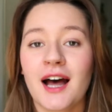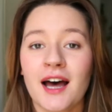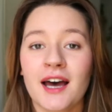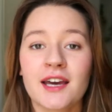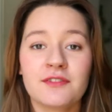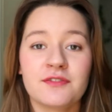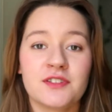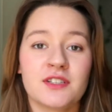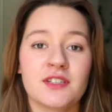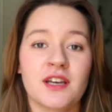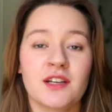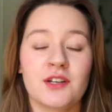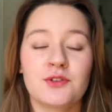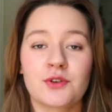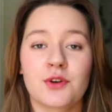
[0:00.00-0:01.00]
I've
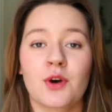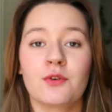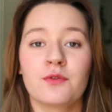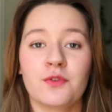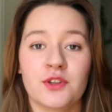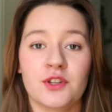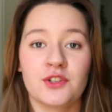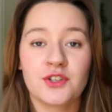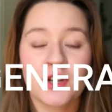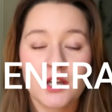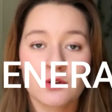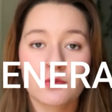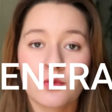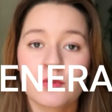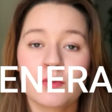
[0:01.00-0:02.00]
decided to go for the
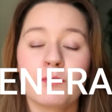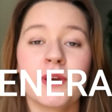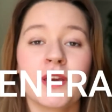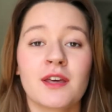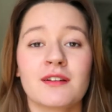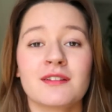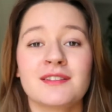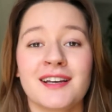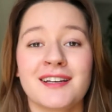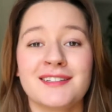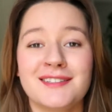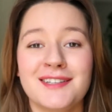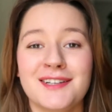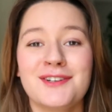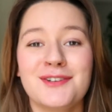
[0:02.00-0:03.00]
general because I
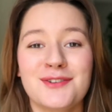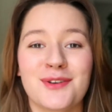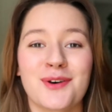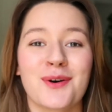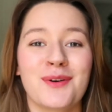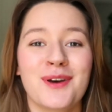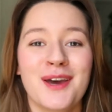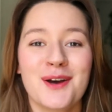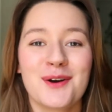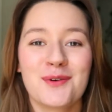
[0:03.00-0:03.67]
didn't know